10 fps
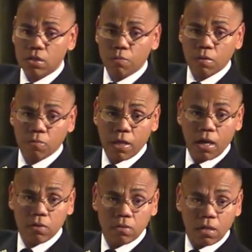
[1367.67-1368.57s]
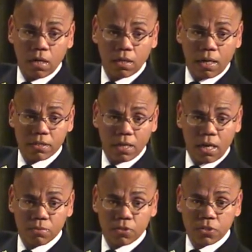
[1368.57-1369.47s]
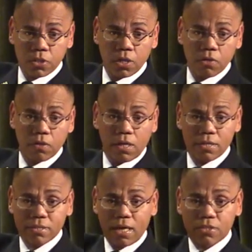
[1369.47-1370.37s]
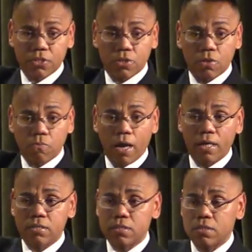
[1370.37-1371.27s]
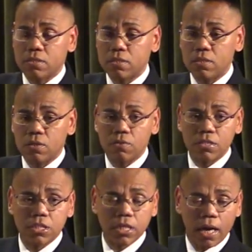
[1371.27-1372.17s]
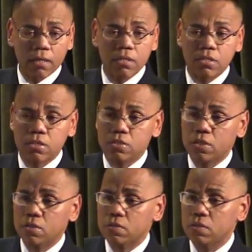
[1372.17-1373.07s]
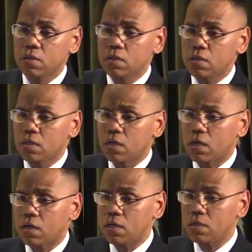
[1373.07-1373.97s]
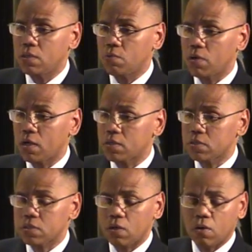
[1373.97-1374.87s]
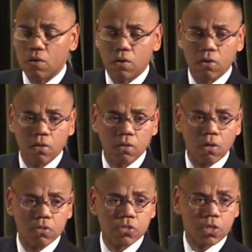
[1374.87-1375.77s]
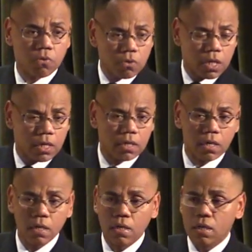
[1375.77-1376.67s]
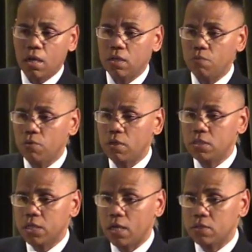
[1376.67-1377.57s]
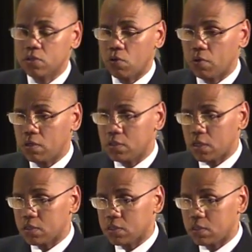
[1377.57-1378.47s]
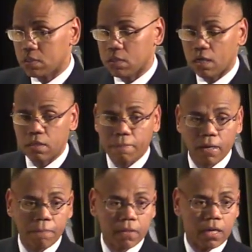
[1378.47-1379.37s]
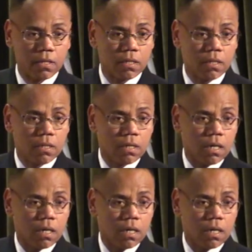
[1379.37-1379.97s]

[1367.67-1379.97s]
you know, we allow a lot of times the Sierra. And as that snow rises, you know, the challenges here in the West are so unique. And it really takes organizations like the Bay Planning